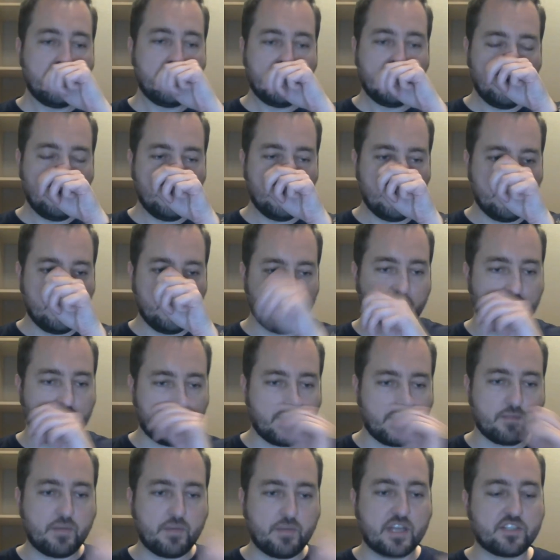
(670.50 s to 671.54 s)
And like, again,
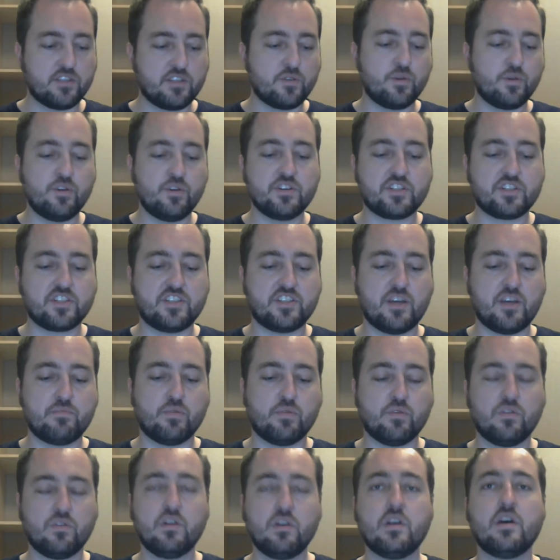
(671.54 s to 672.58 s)
back to the Hooters
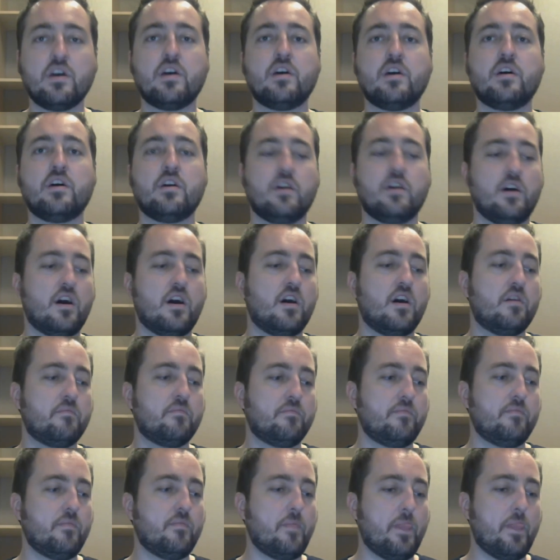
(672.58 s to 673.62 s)
example, um,
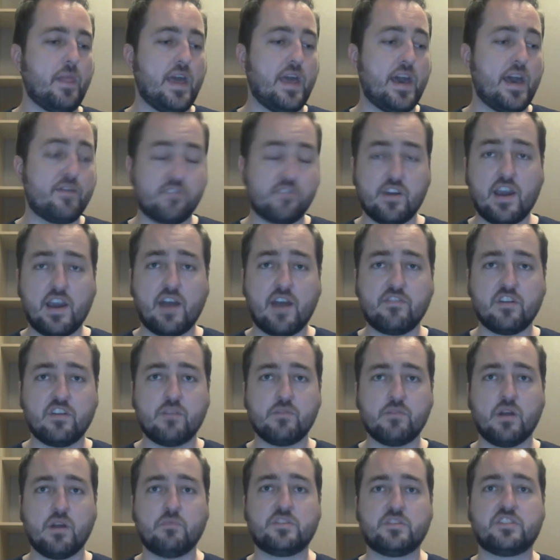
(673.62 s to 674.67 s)
after I have the number,
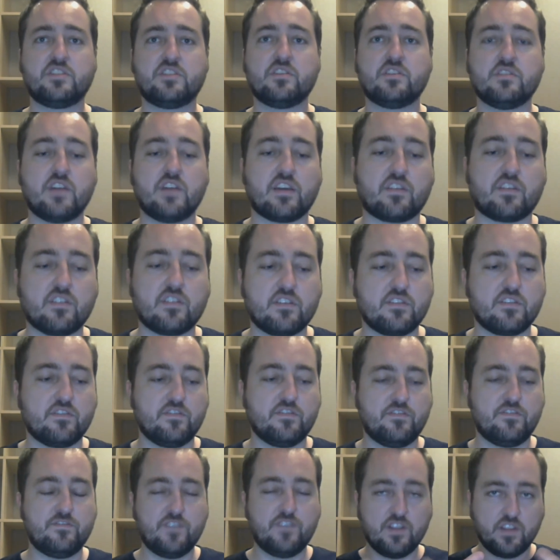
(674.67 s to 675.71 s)
I'm still like
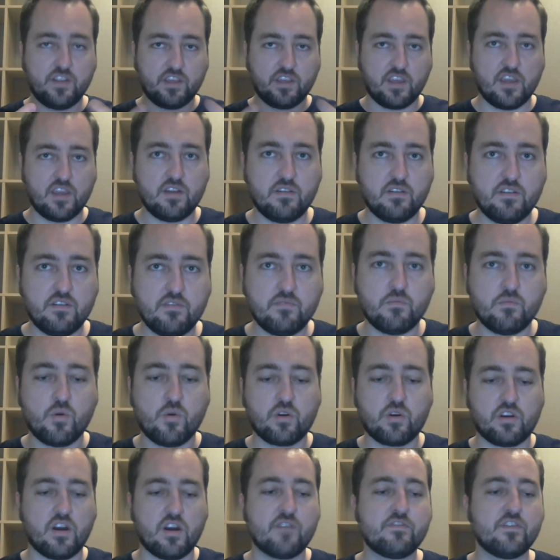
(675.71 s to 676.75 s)
filling in more
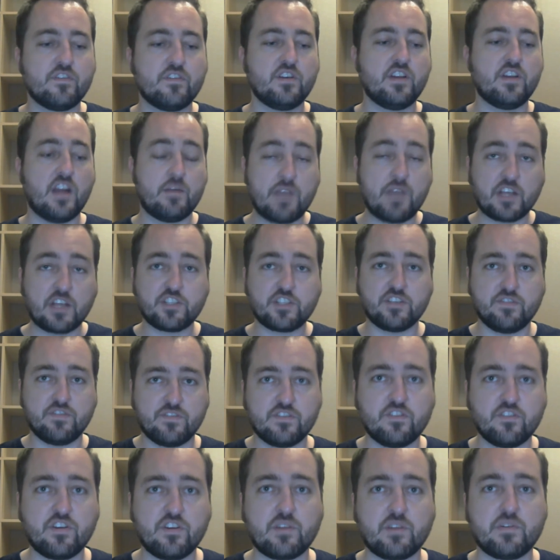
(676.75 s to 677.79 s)
comfort, and I'm actually
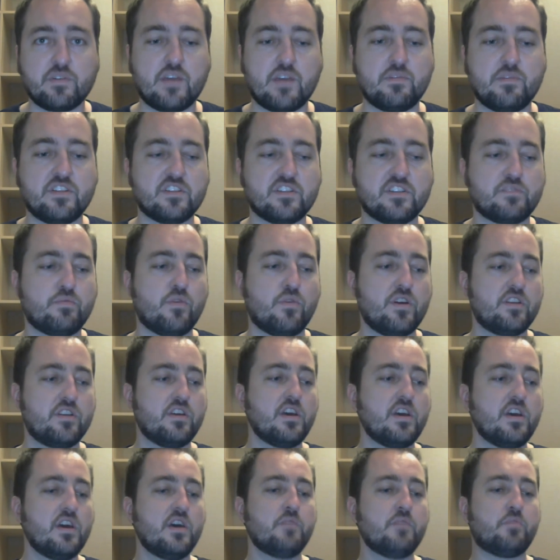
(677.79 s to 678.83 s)
flirting with them at this point.
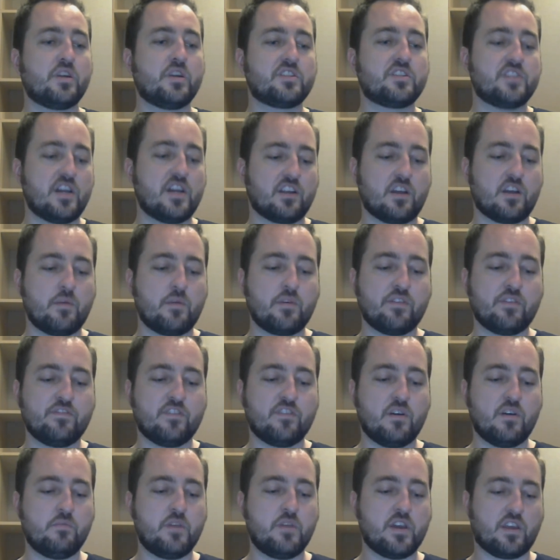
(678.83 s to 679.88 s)
But it's not coming
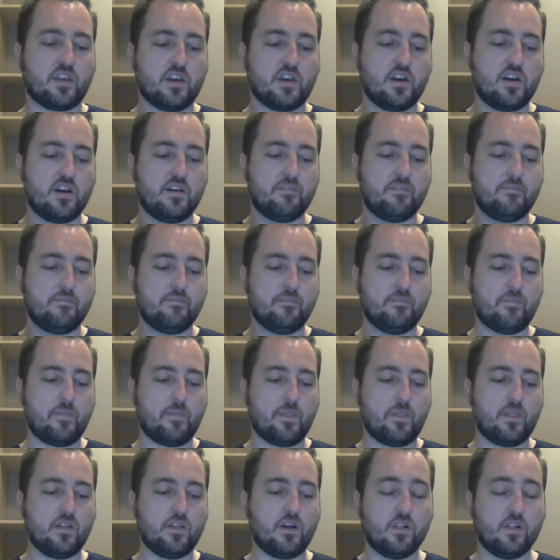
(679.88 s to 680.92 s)
from like a, um,
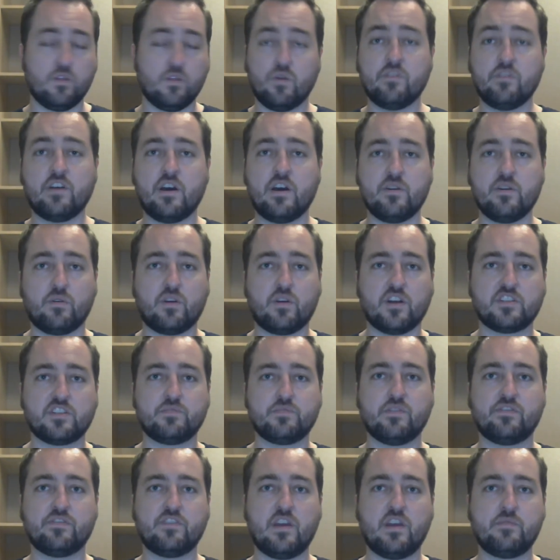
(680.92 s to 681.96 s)
a low value customer
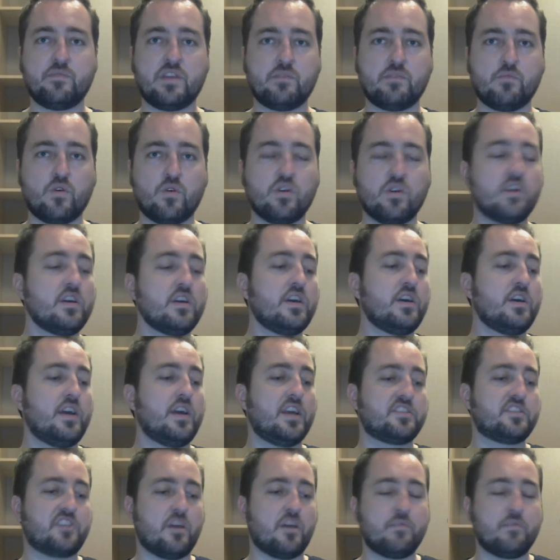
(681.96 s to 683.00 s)
frame anymore. It's
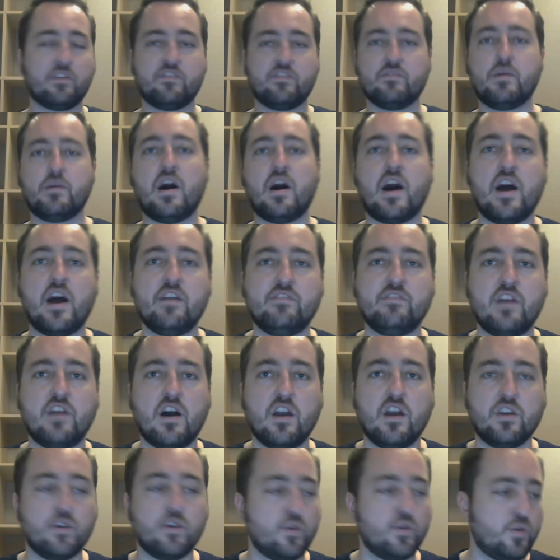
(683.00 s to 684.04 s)
coming from a high
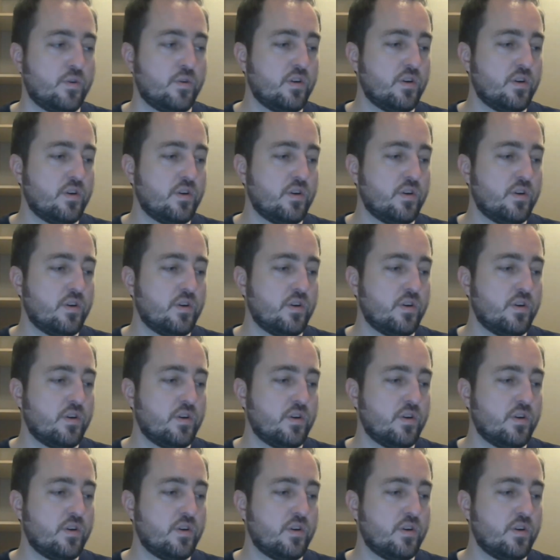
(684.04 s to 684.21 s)
value.